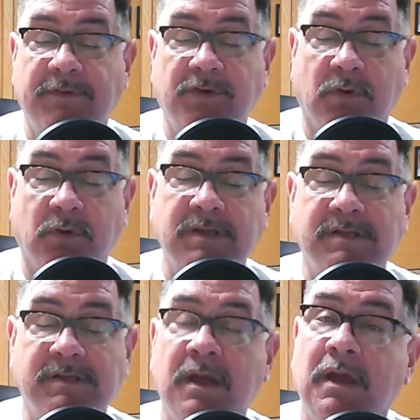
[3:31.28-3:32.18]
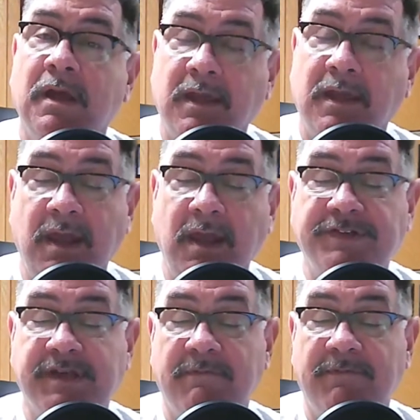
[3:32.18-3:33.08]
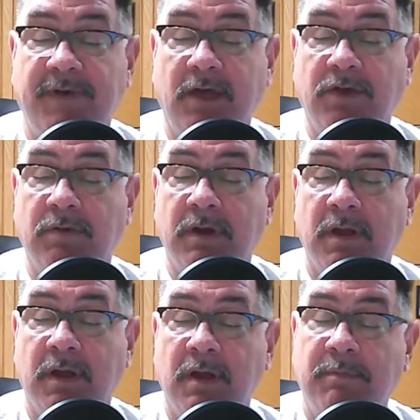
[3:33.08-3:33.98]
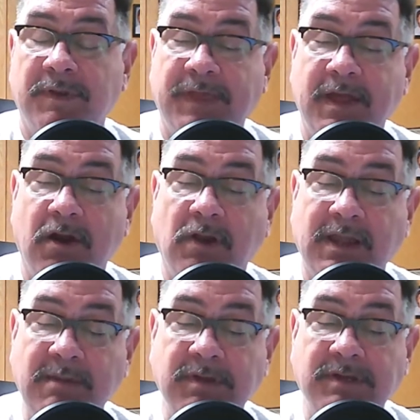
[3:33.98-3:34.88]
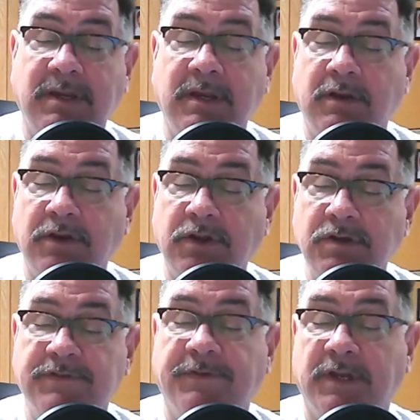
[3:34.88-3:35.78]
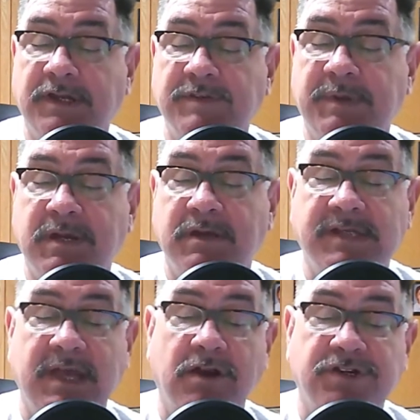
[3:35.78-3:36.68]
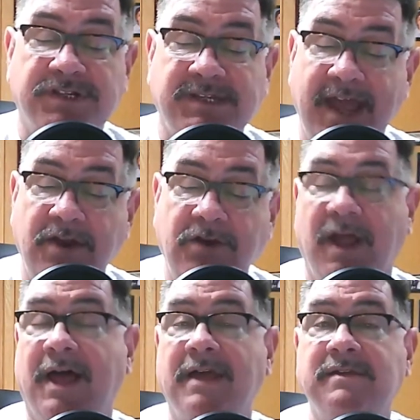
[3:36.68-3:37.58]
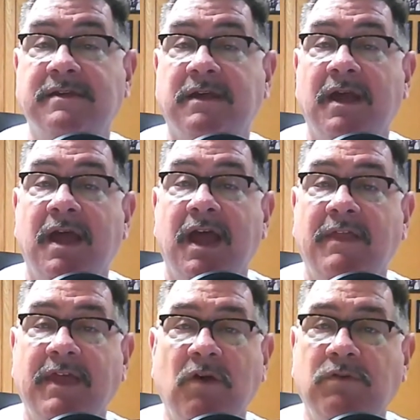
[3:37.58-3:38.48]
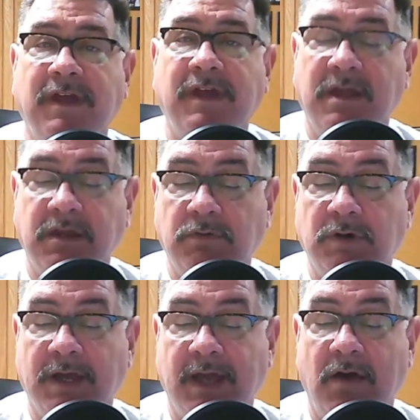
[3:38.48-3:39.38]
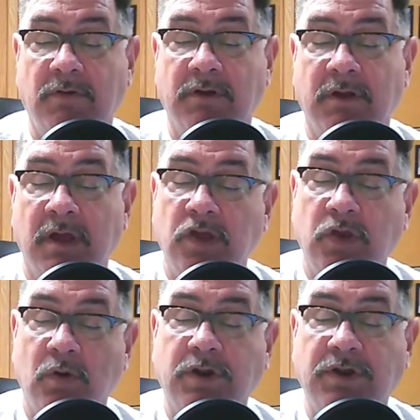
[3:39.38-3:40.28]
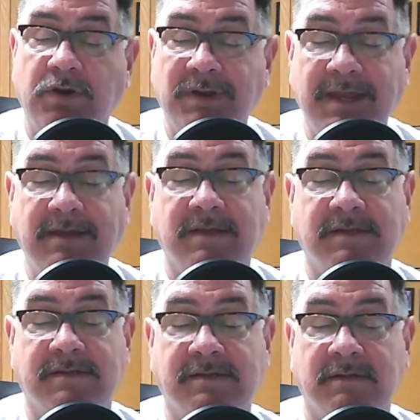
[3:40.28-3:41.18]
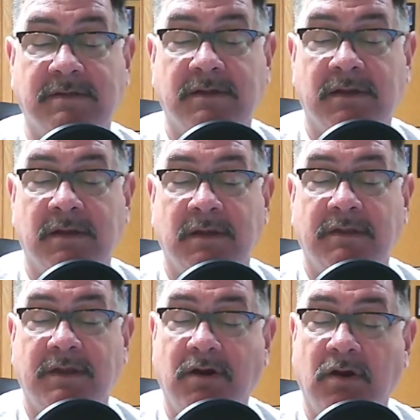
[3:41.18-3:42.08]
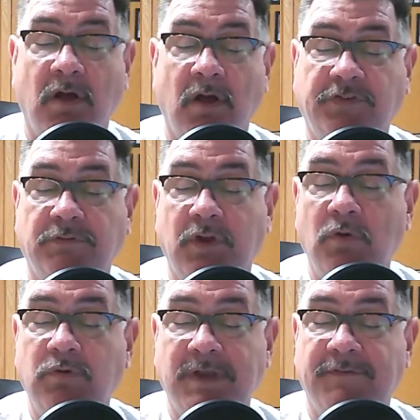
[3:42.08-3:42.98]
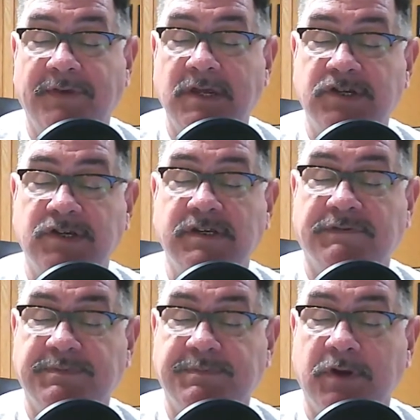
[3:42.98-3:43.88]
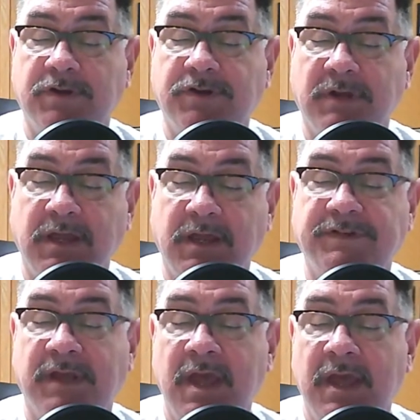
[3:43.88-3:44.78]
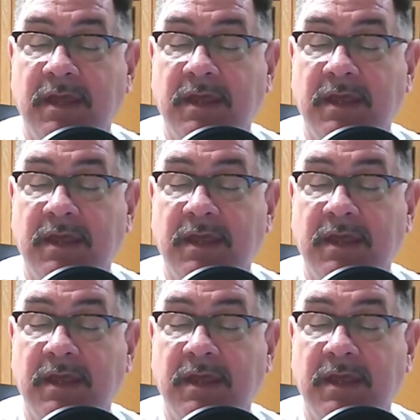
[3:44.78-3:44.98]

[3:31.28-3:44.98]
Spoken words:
inventories can have some value, but they are limited in their usefulness because they are standardized and they don't take into account your uniqueness. There are also no definitions of spiritual gifts